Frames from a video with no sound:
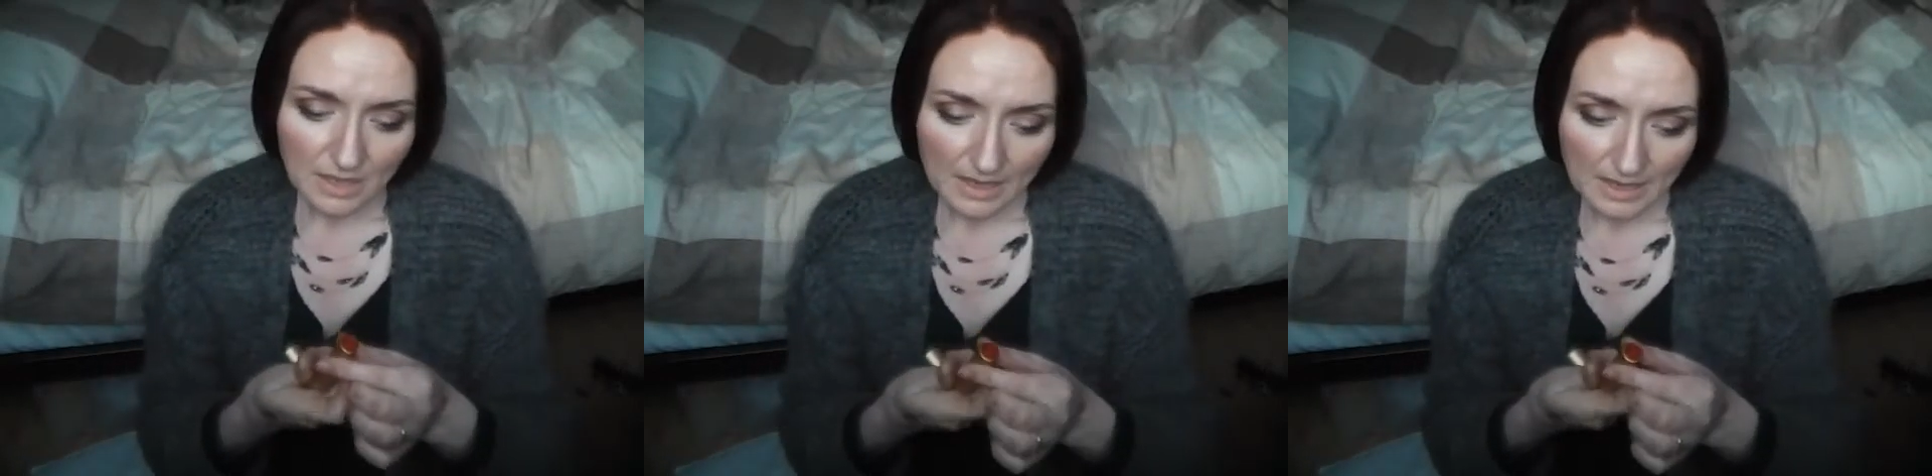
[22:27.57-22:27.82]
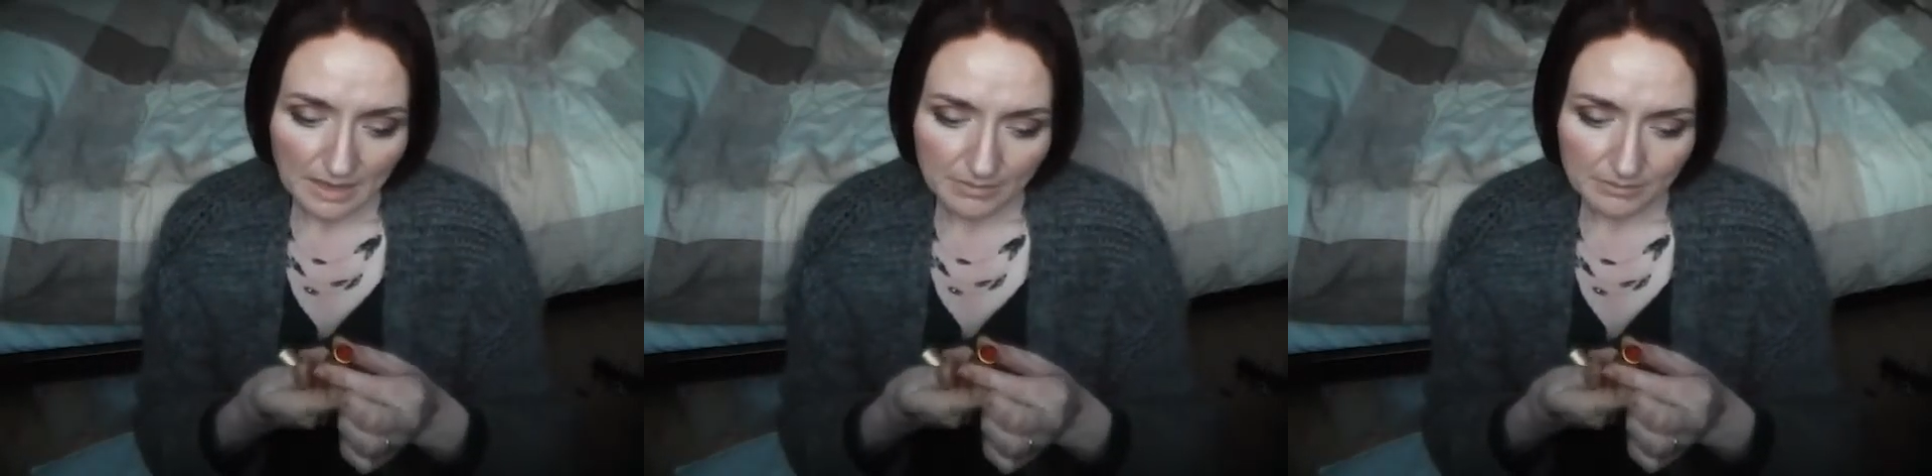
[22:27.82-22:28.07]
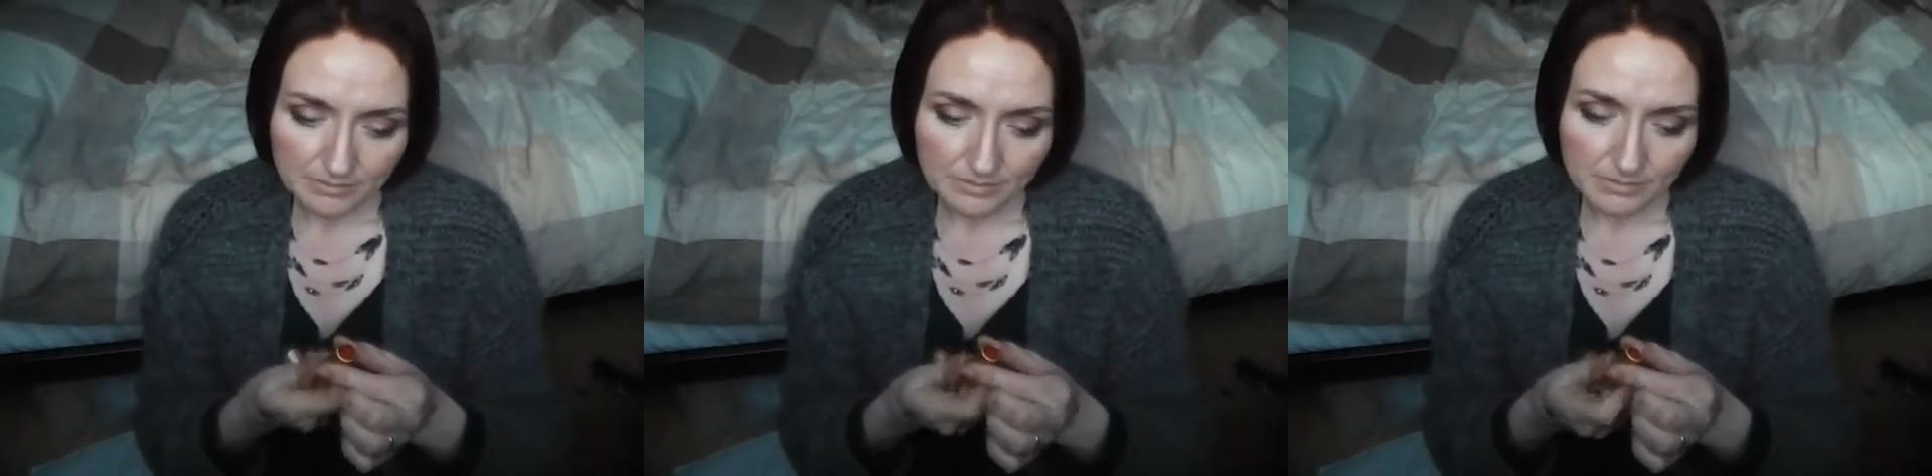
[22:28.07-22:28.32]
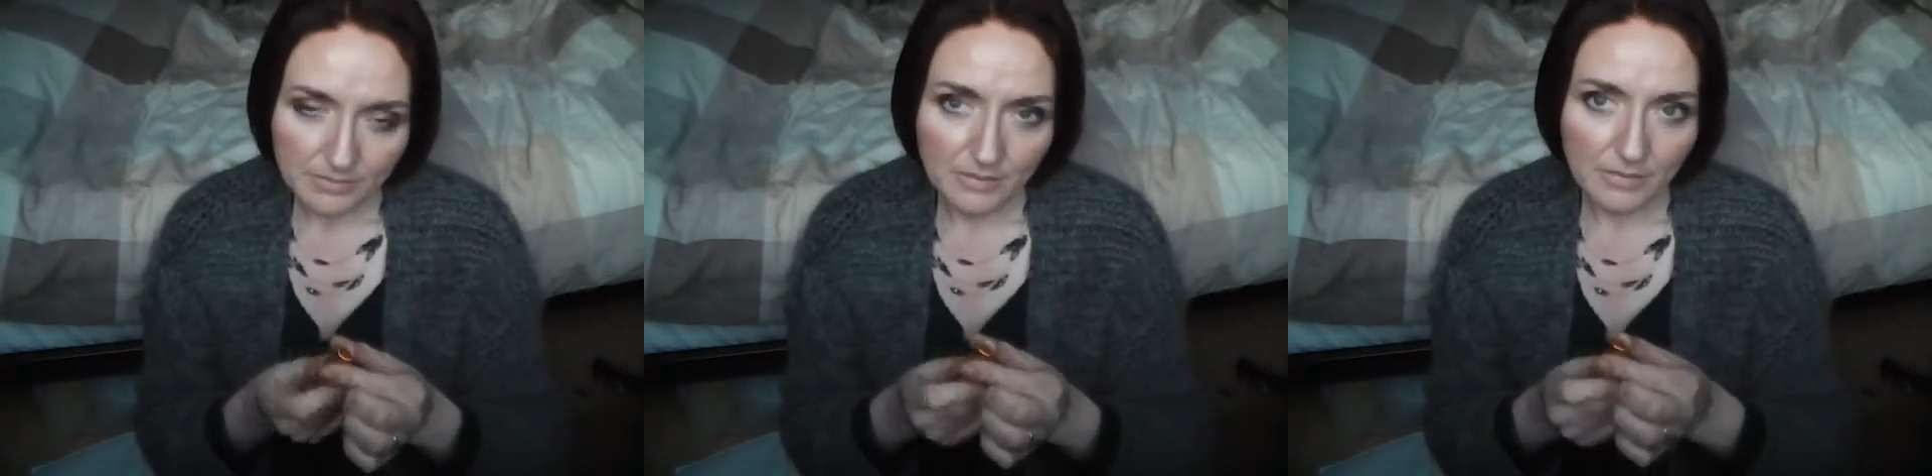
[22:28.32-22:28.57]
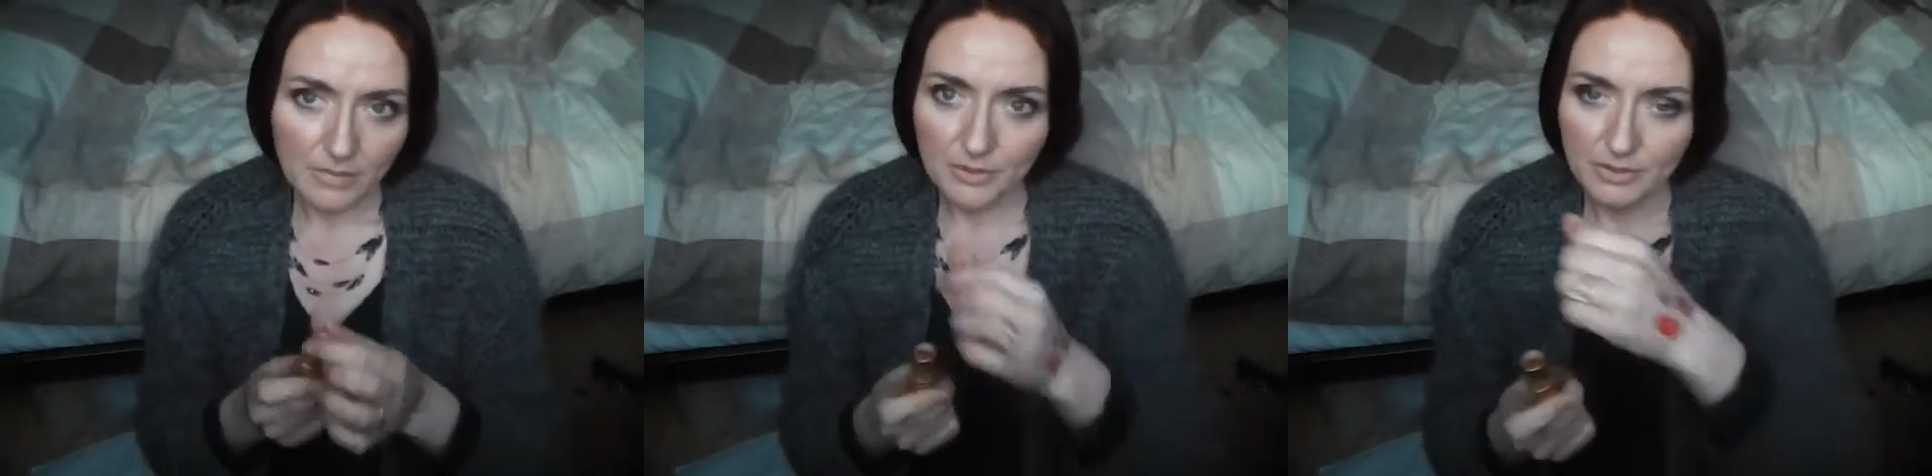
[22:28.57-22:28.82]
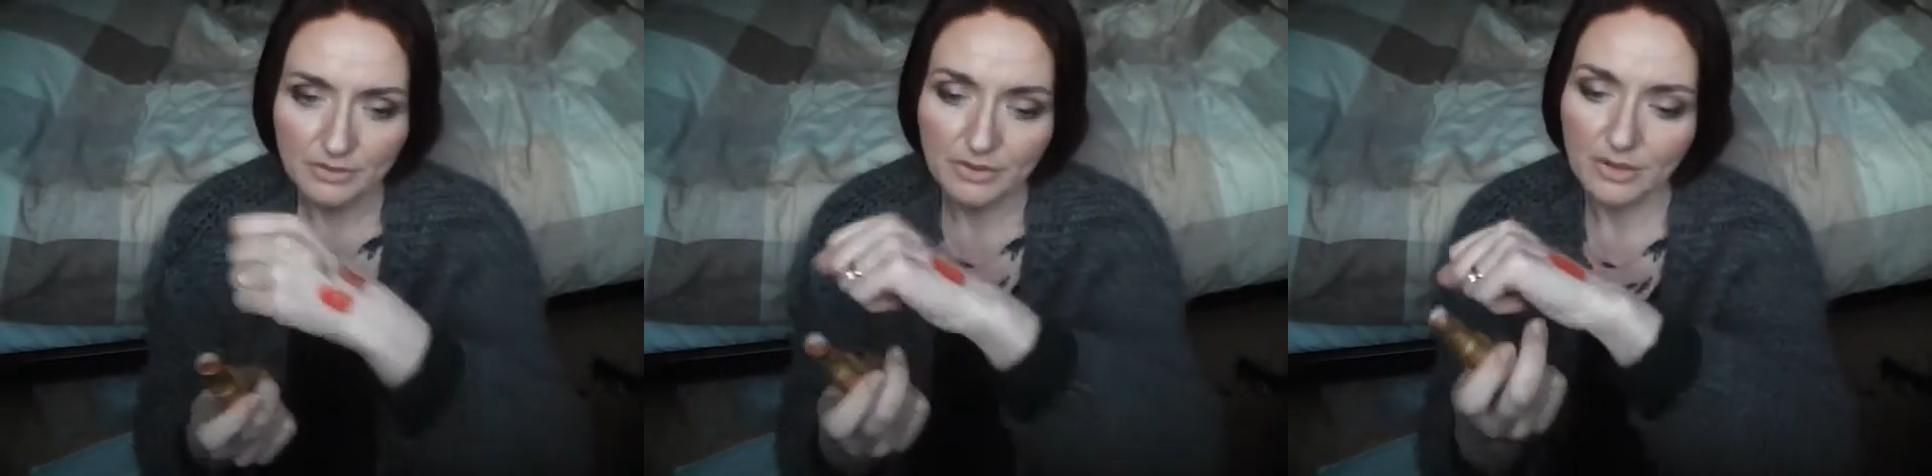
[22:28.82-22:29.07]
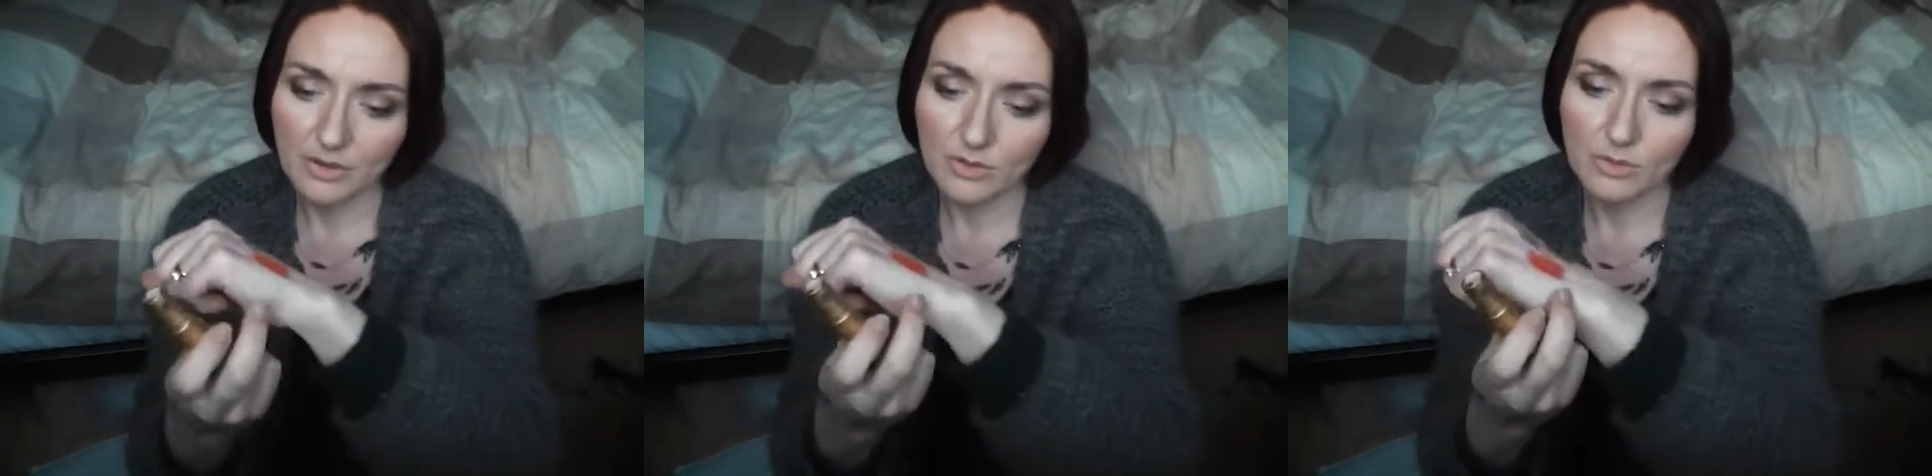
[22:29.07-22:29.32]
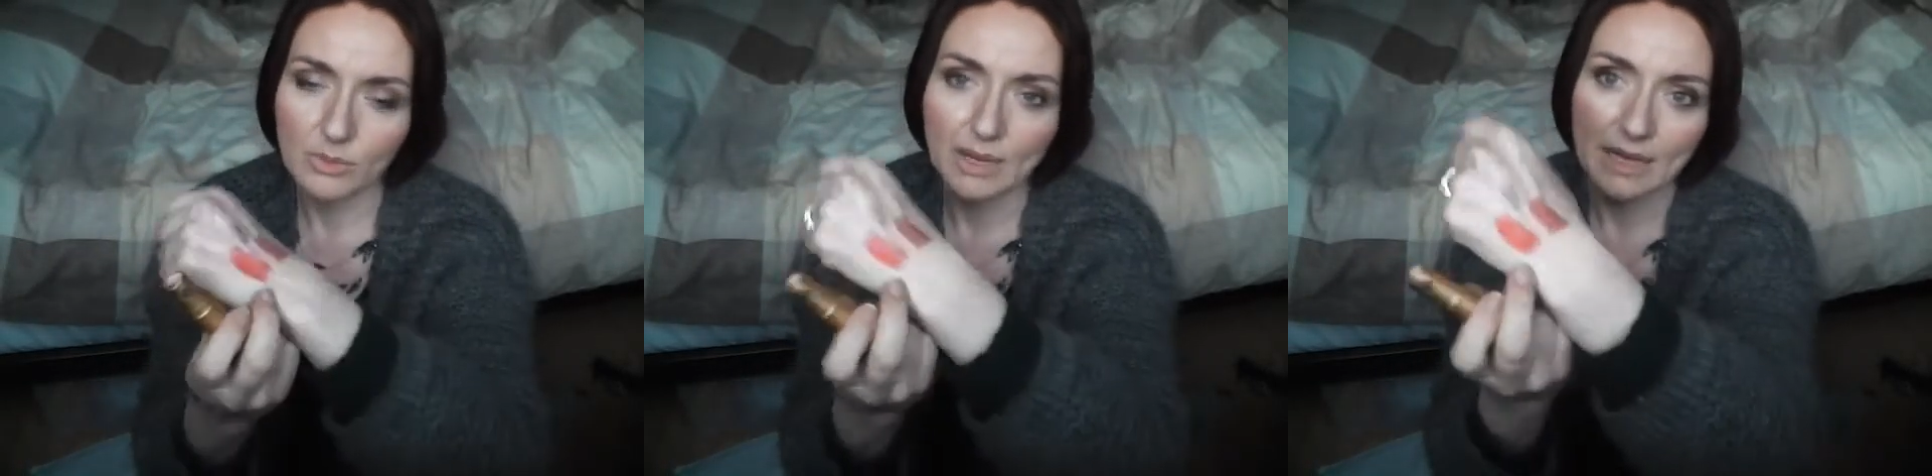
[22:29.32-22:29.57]
But
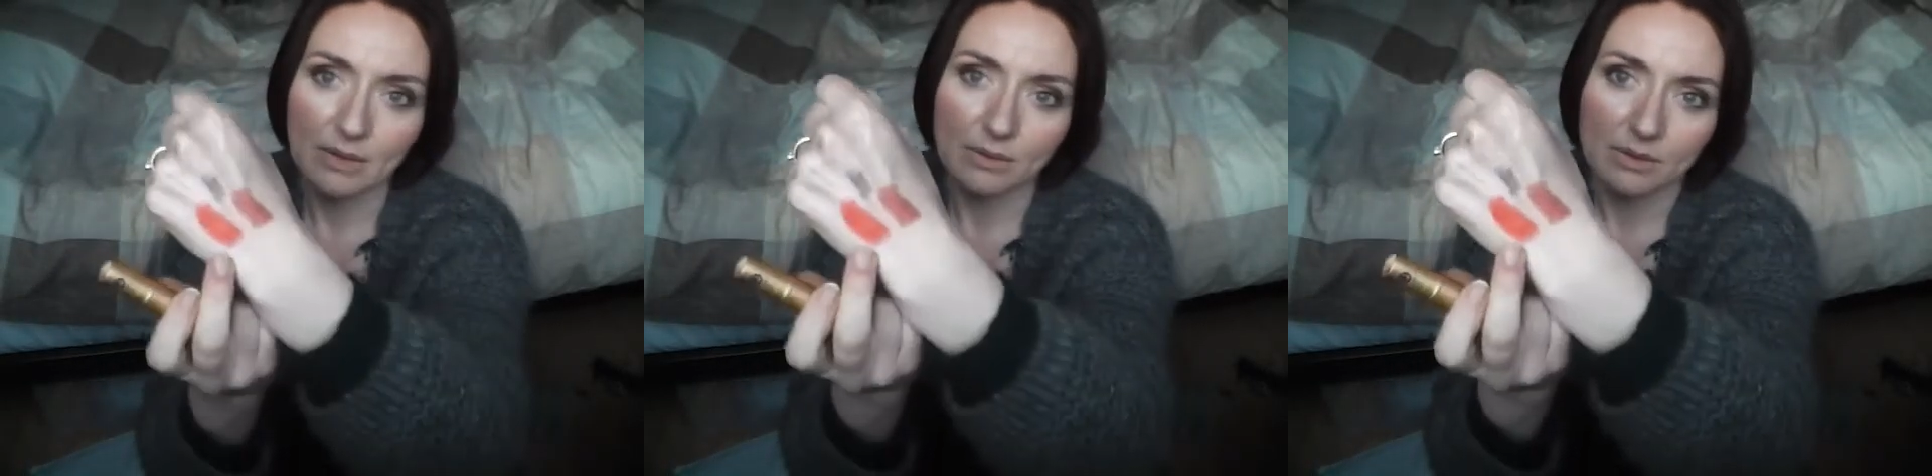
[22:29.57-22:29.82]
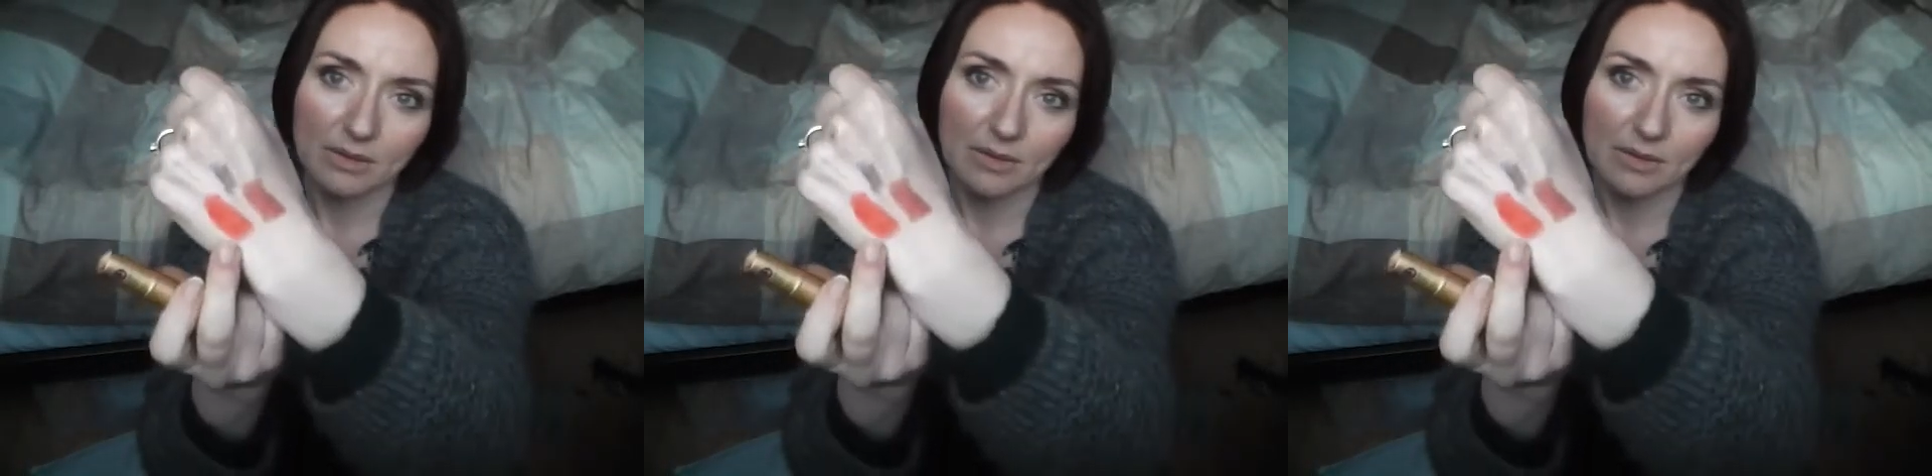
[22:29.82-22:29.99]
oh wow,